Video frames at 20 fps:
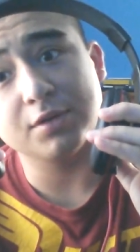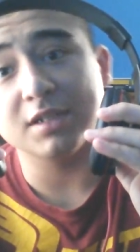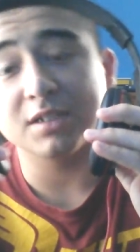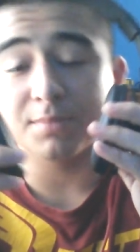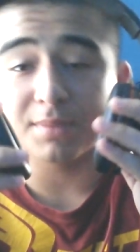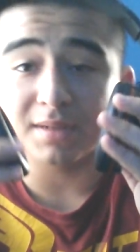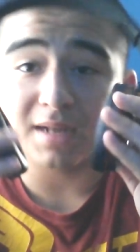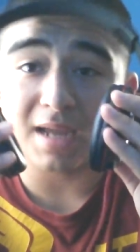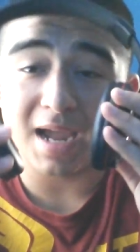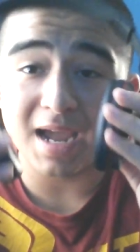had
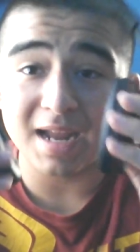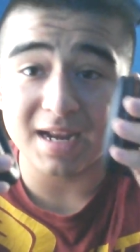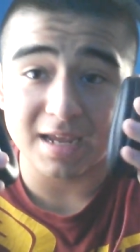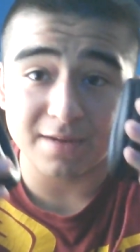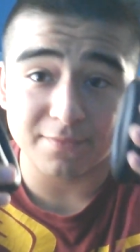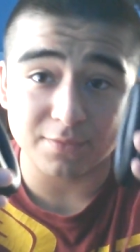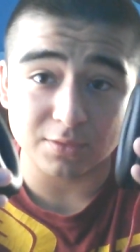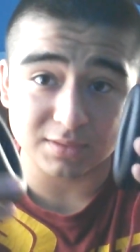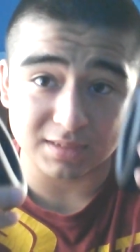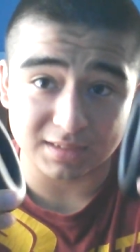headphones like
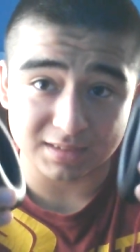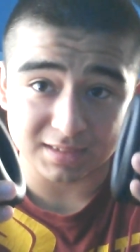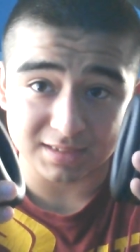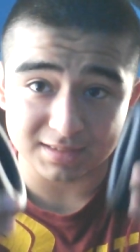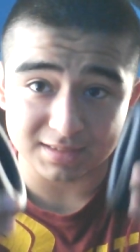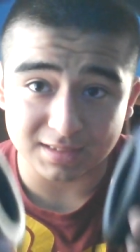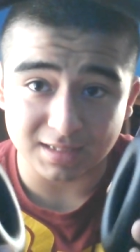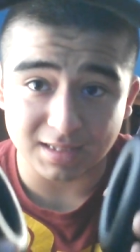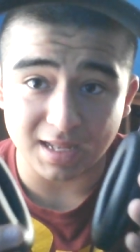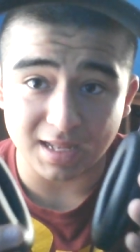this a
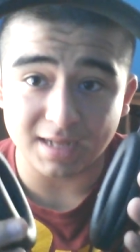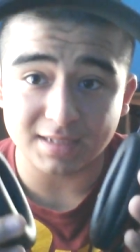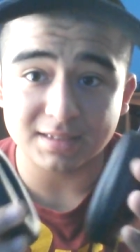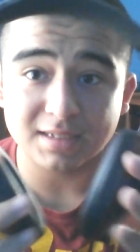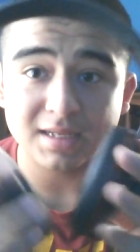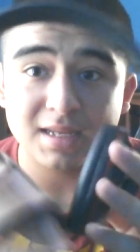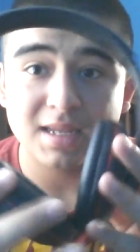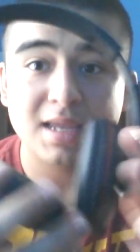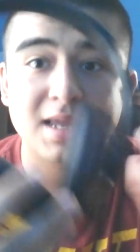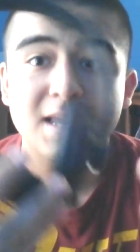lot.
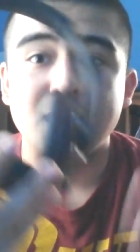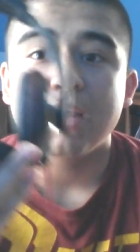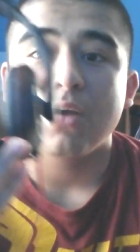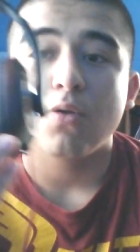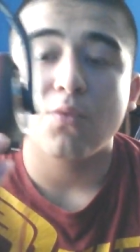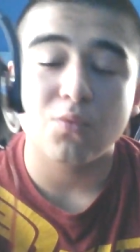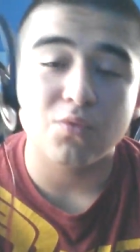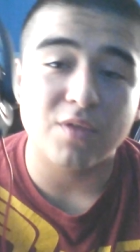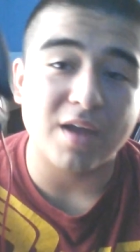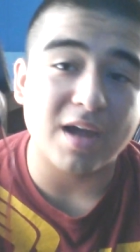
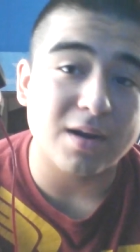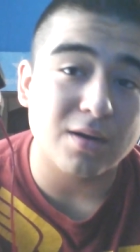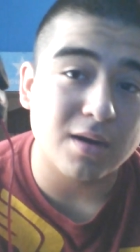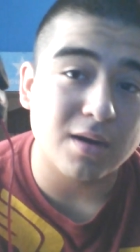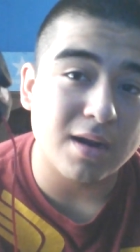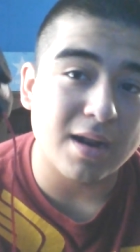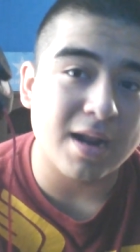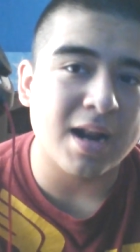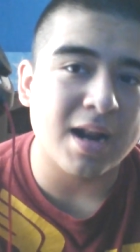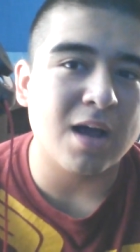And I
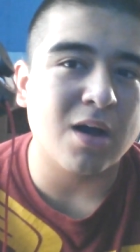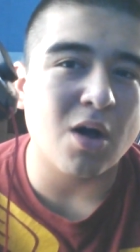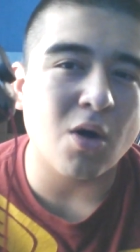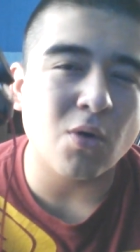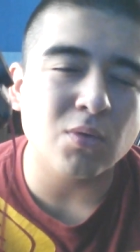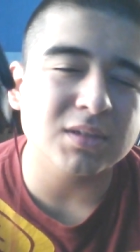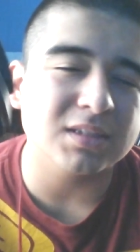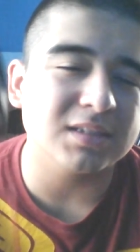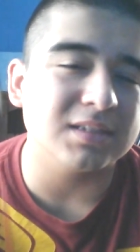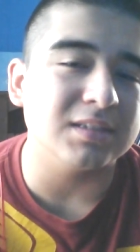always
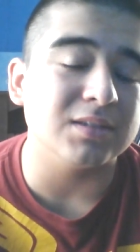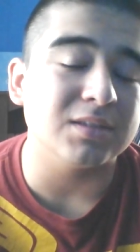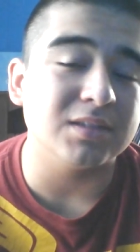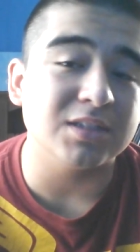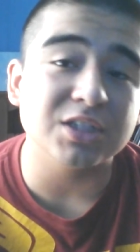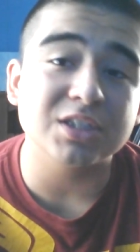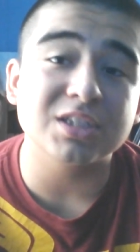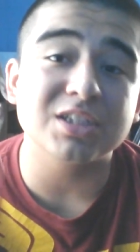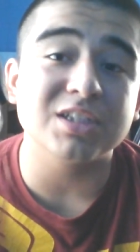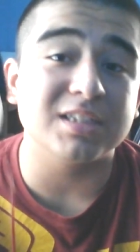just
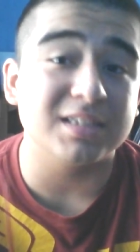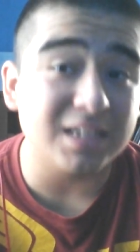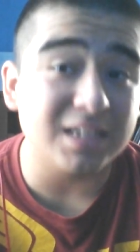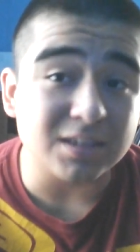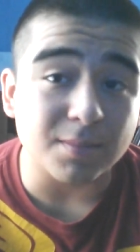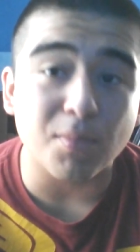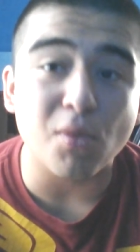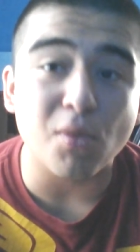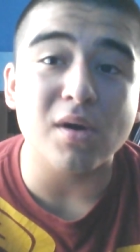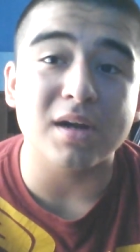disappointed
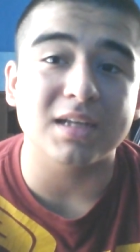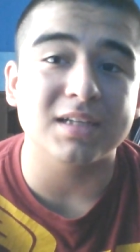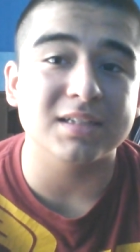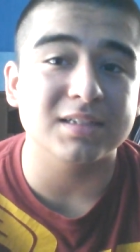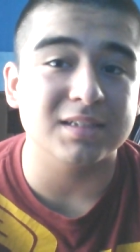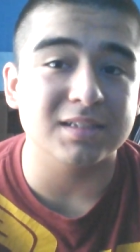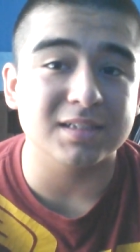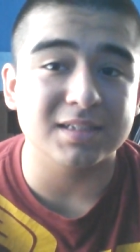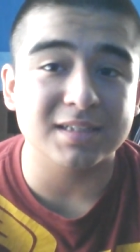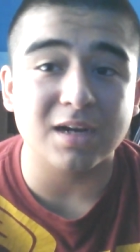because the sound
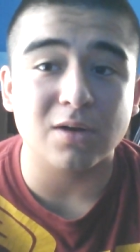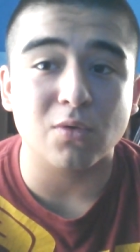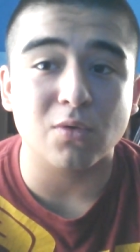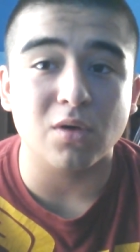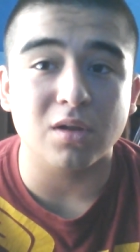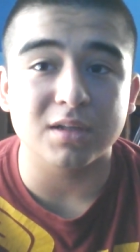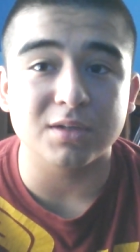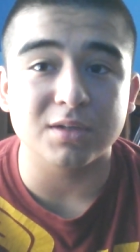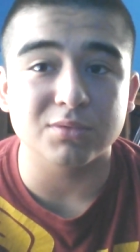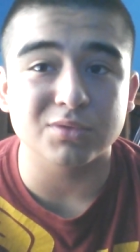quality was
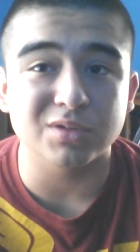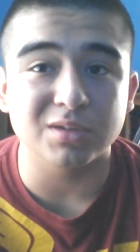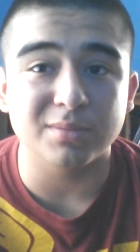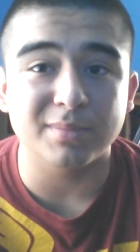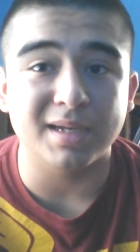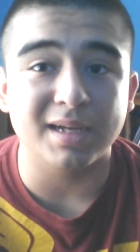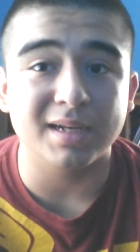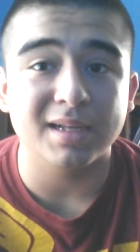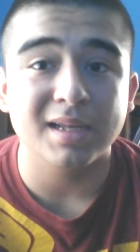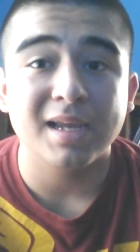really bad.
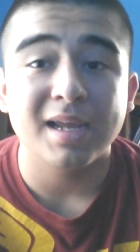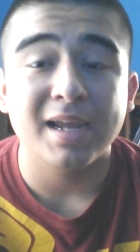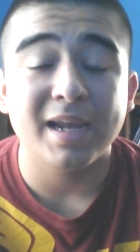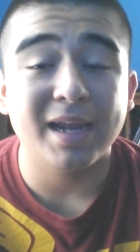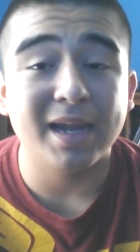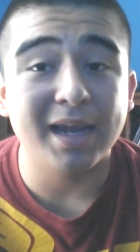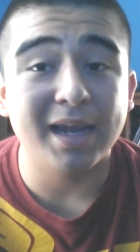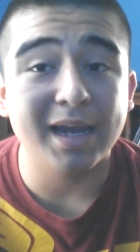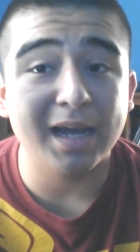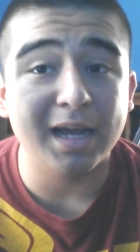
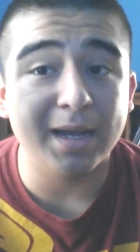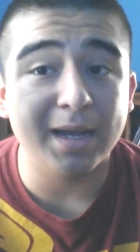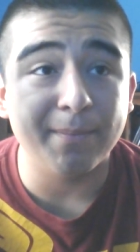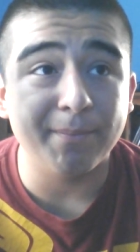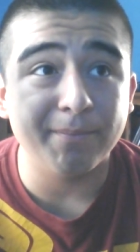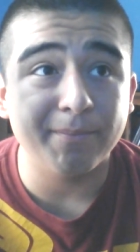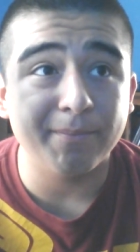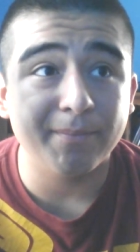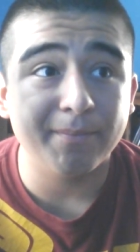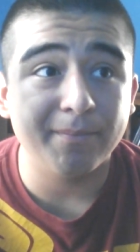And
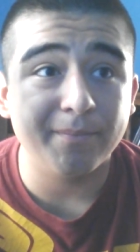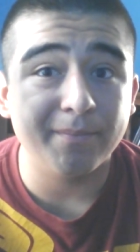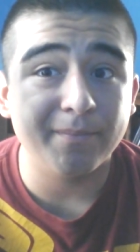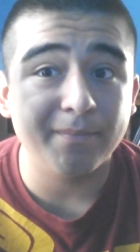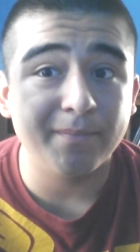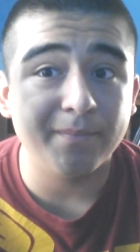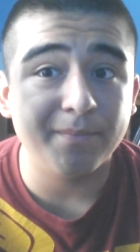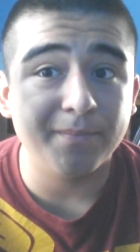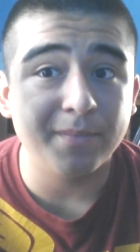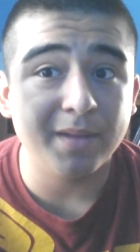
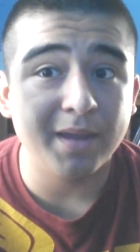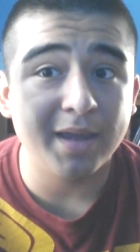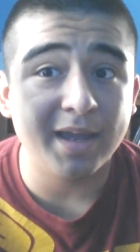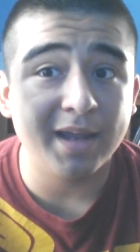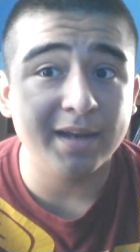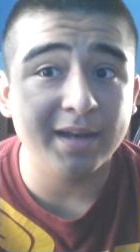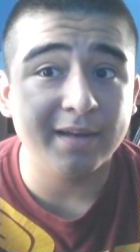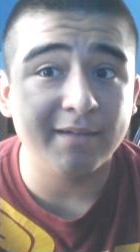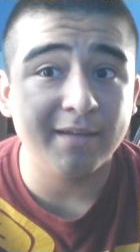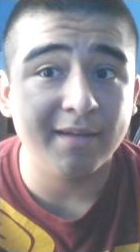
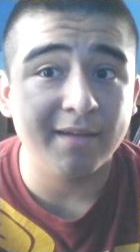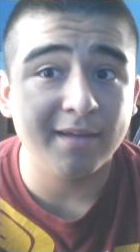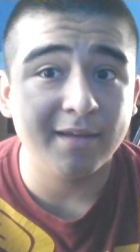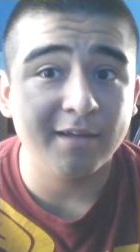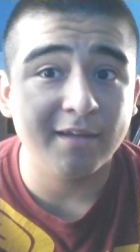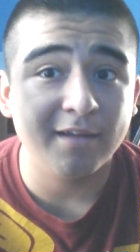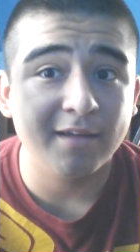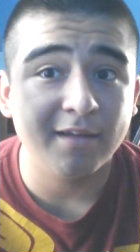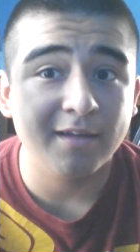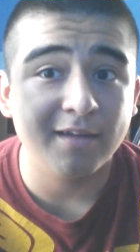
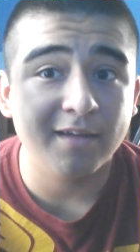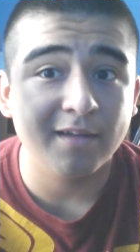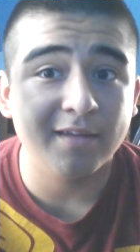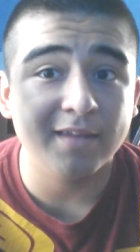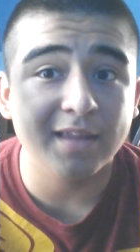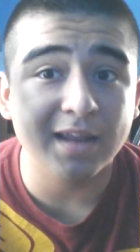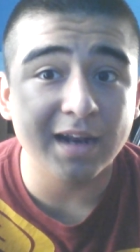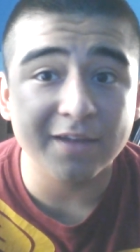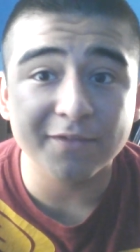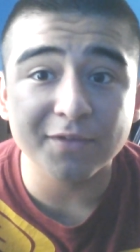then I
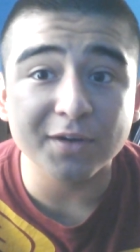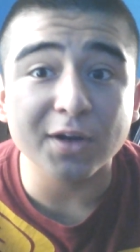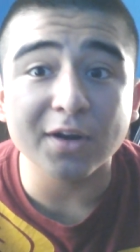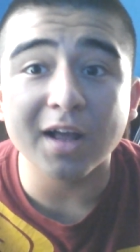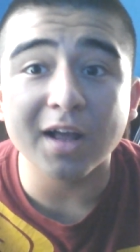figured out